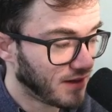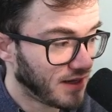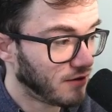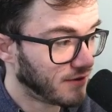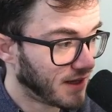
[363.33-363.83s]
let
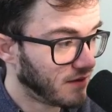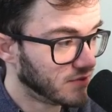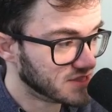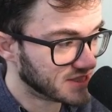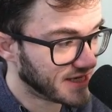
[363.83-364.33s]
alone getting
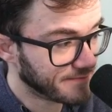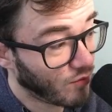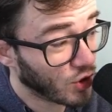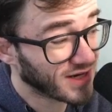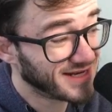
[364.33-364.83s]
them in a 10.
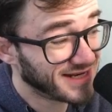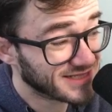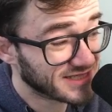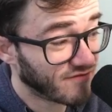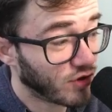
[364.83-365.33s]
We're looking at nearly
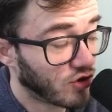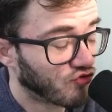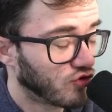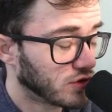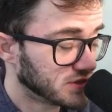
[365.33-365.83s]

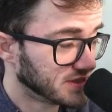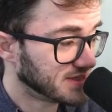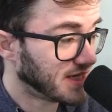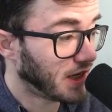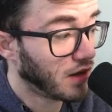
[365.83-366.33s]
$700 in a
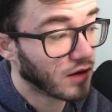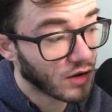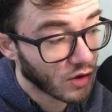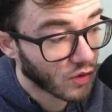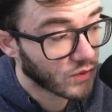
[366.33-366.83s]
10,
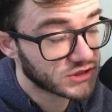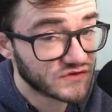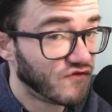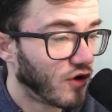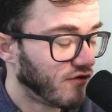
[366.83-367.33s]
which
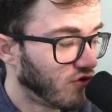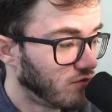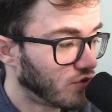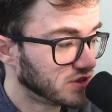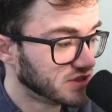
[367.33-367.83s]
is very, very
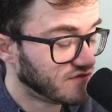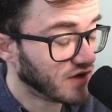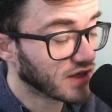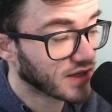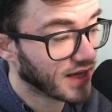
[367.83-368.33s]
impressive.
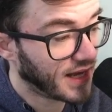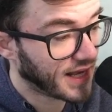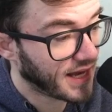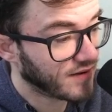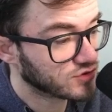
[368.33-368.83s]

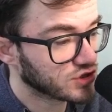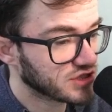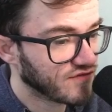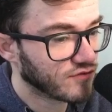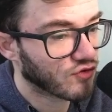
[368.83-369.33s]
Again, as you can
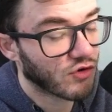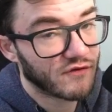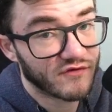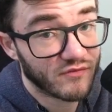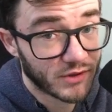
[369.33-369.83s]
see from the
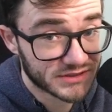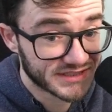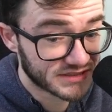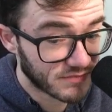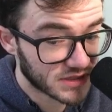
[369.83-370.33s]
graph over the past
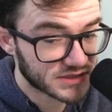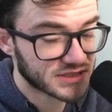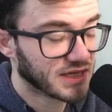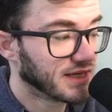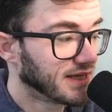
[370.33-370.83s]
6 months,
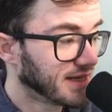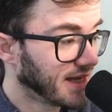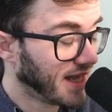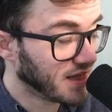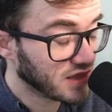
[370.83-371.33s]

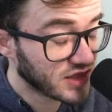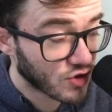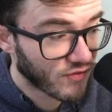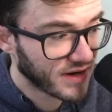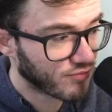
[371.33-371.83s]
the
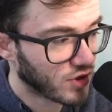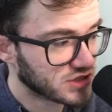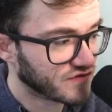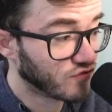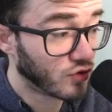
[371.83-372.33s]
graded price
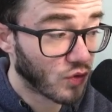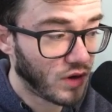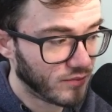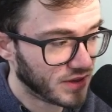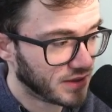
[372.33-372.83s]
has fallen
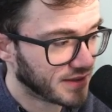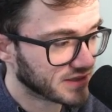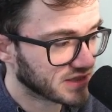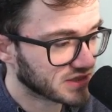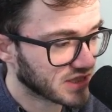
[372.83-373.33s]
quite a bit.
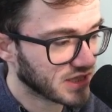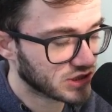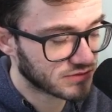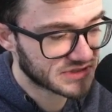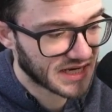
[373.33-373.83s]
That's the thing that
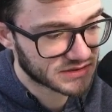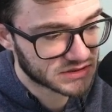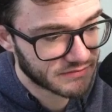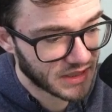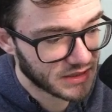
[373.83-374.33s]
jumped out
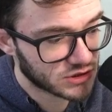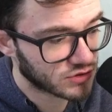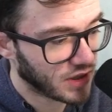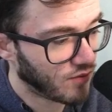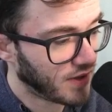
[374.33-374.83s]
to me
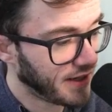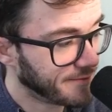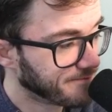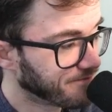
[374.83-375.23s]
straight away.